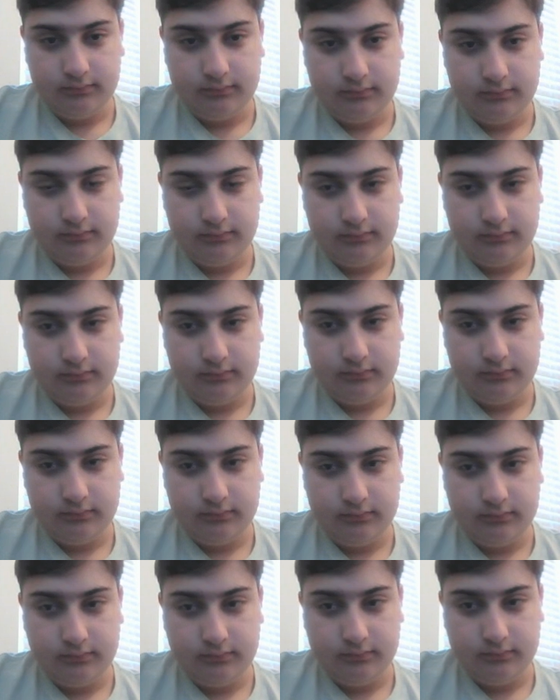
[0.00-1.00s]

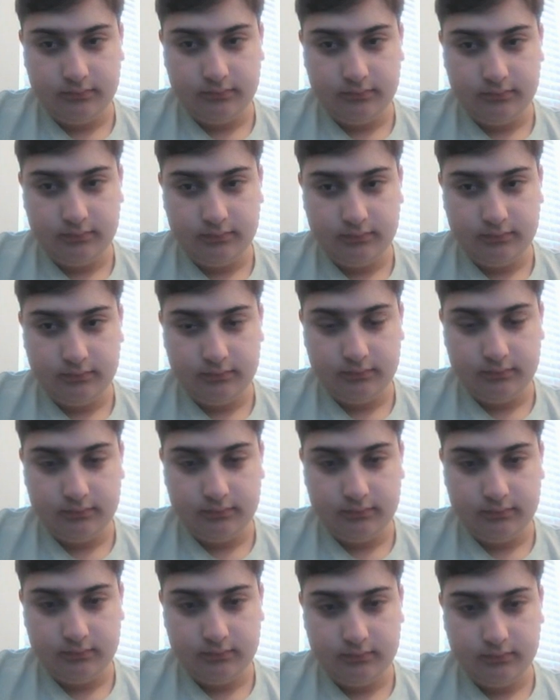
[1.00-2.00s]

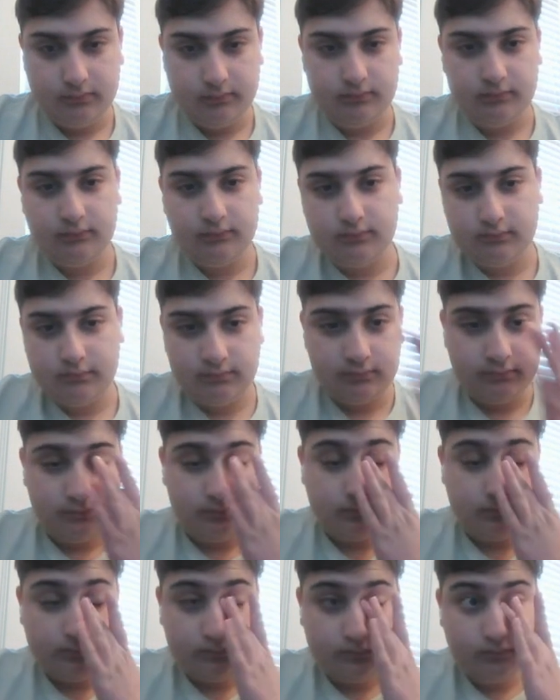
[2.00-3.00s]

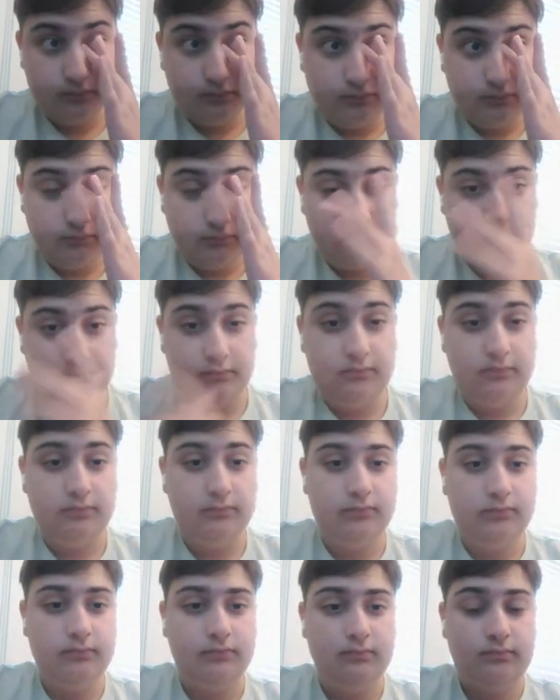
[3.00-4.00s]

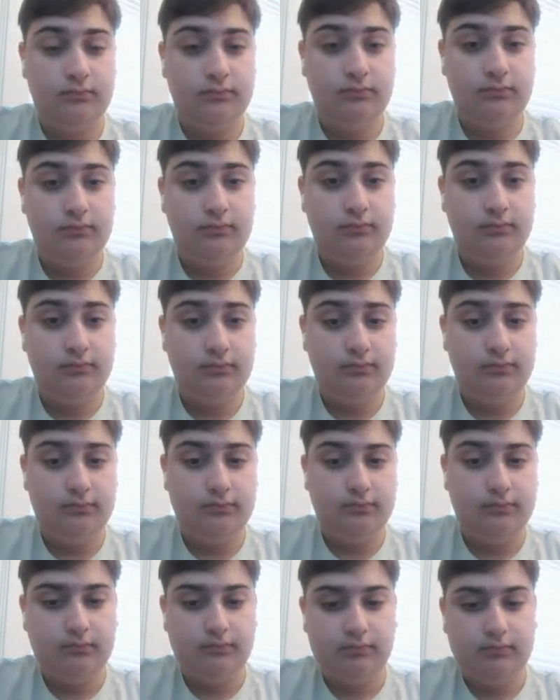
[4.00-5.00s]

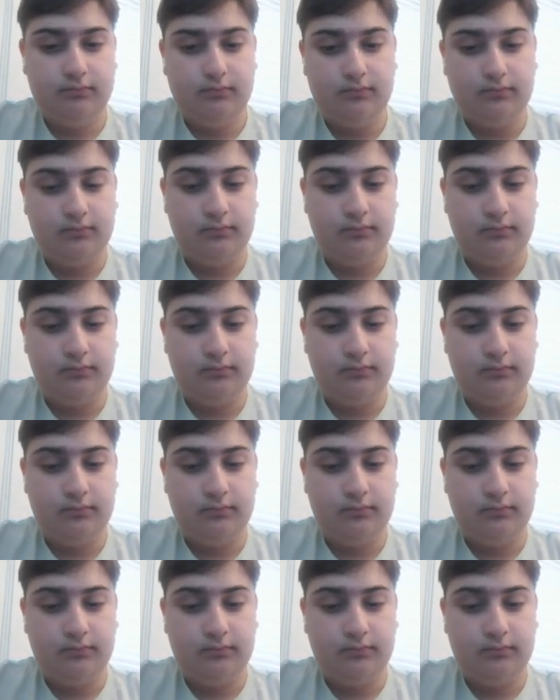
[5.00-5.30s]
[no speech]